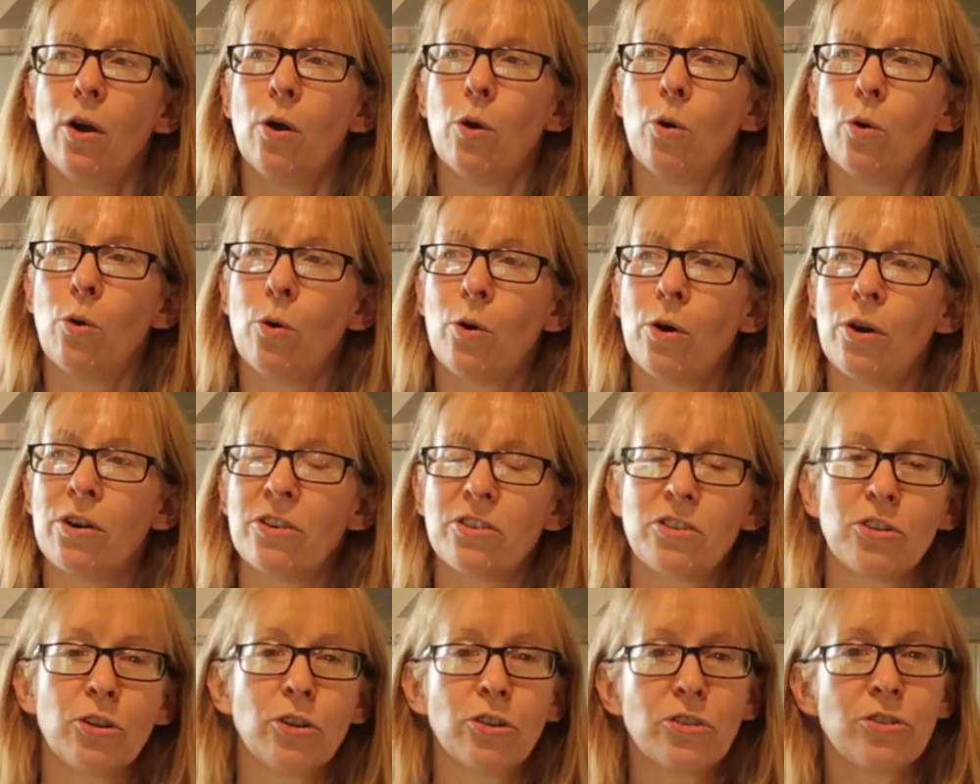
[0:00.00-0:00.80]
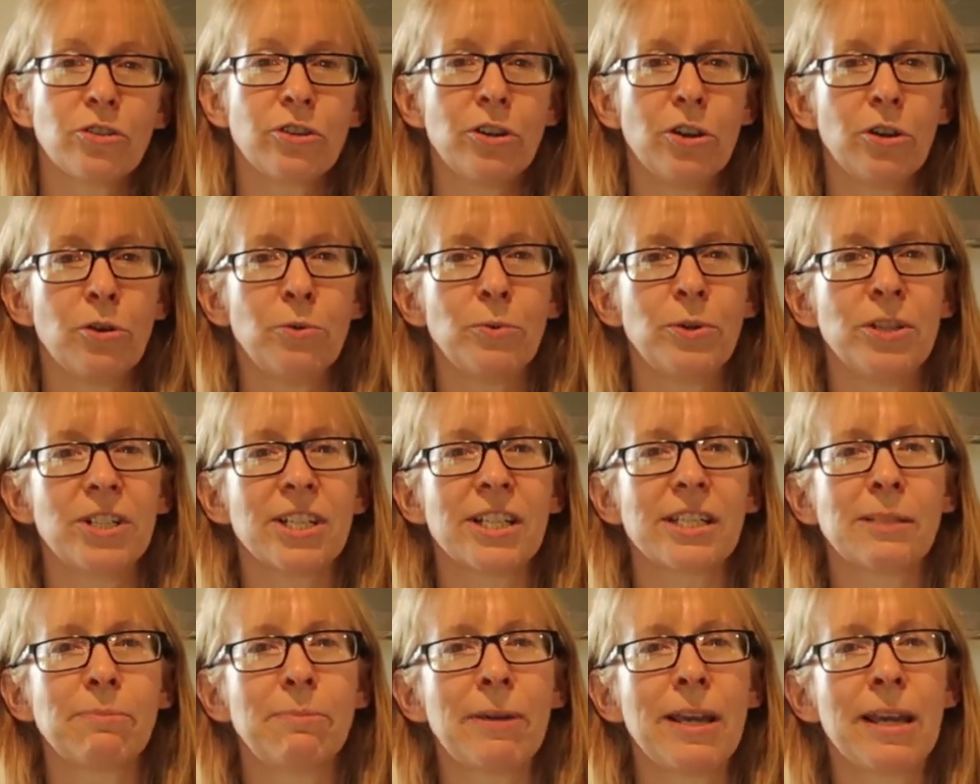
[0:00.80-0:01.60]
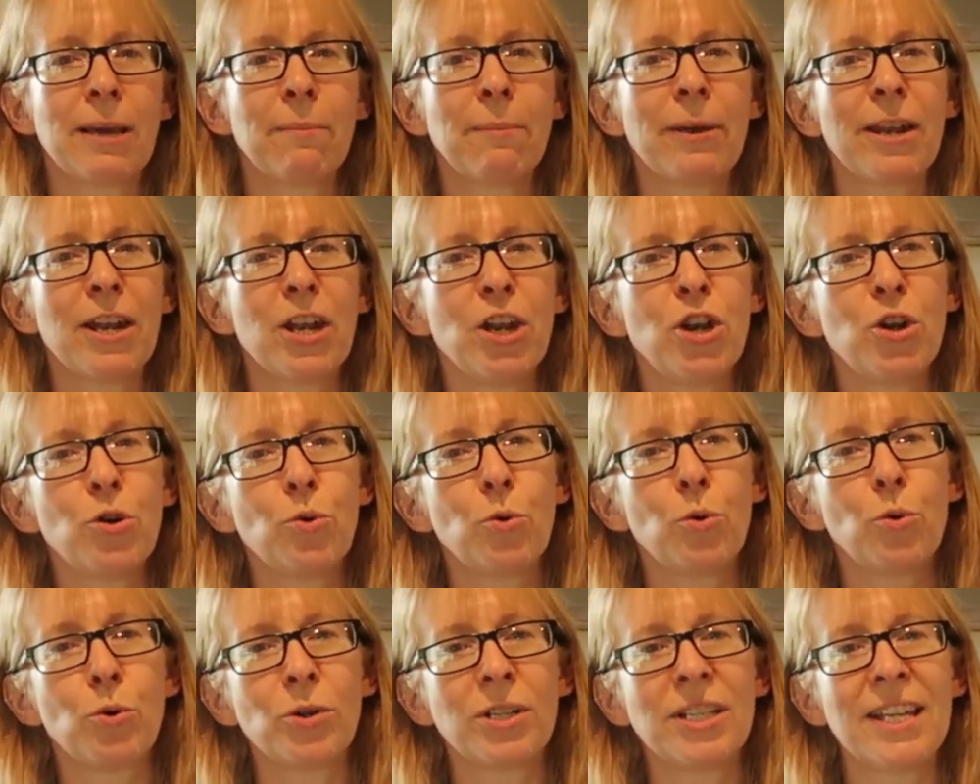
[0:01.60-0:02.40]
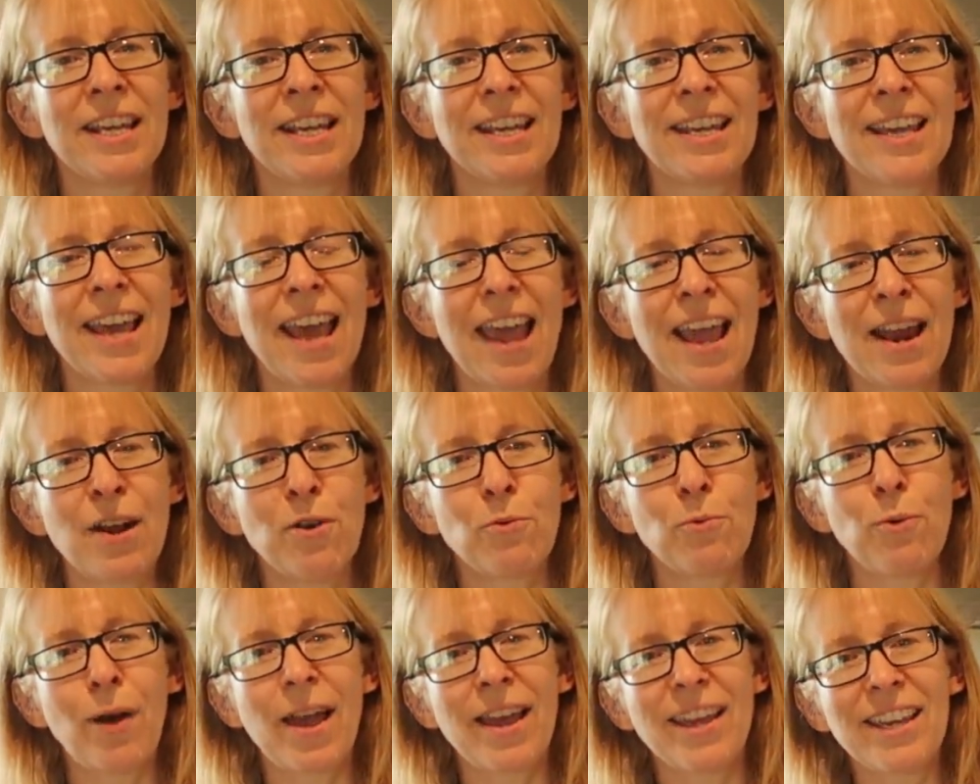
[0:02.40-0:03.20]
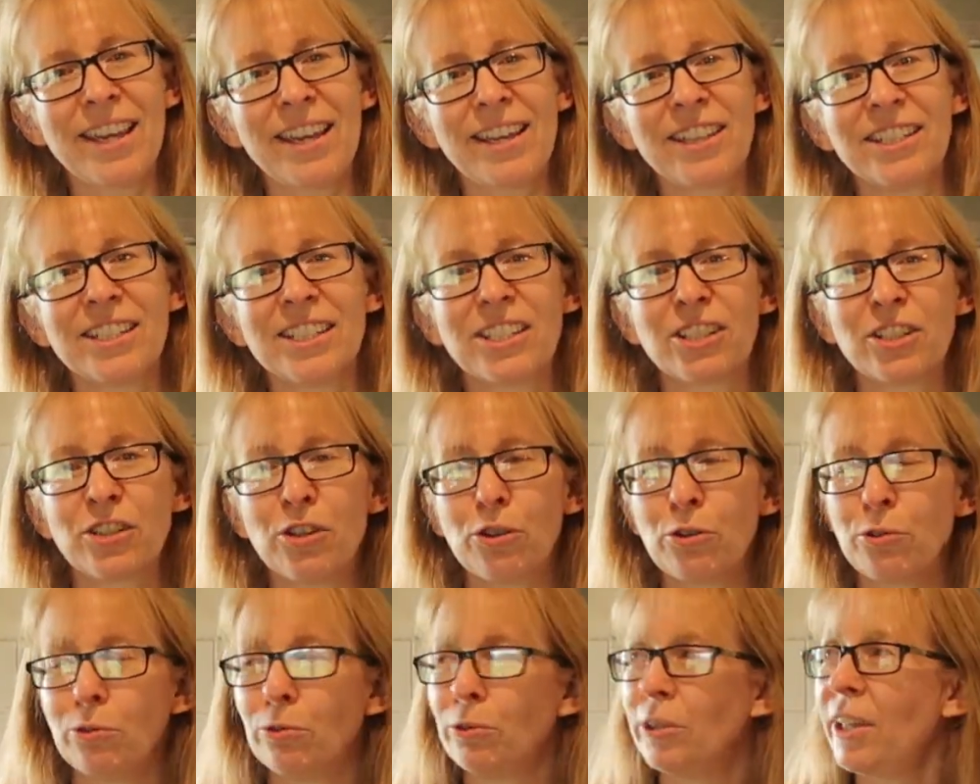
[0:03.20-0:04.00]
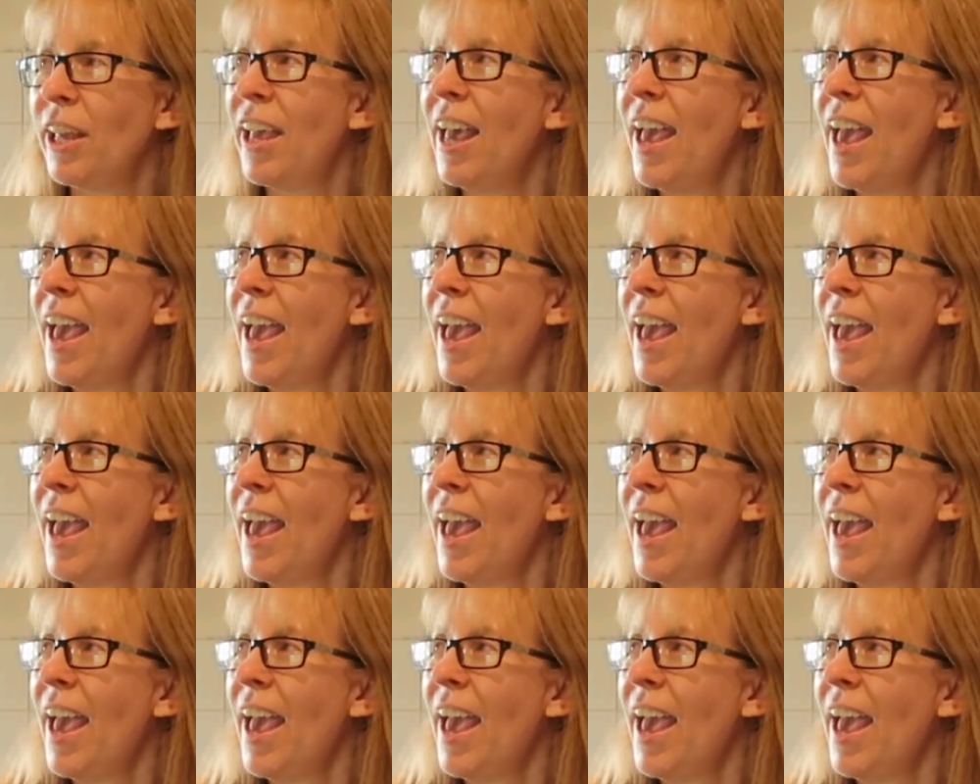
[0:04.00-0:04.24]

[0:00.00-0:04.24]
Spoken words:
or children who were just being a bit naughty and wagging school.